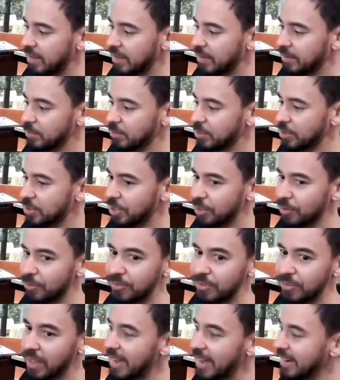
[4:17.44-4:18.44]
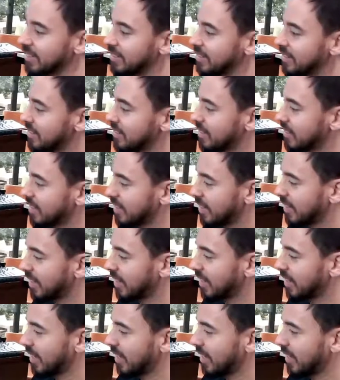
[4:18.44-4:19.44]
show flyers.
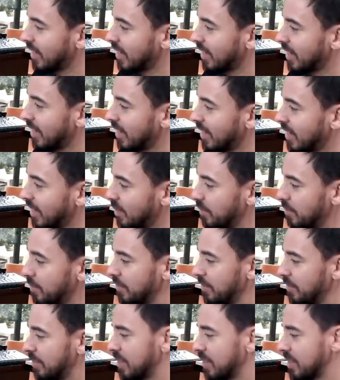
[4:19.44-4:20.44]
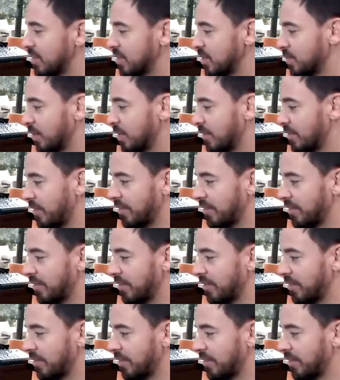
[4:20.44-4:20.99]
This is one of our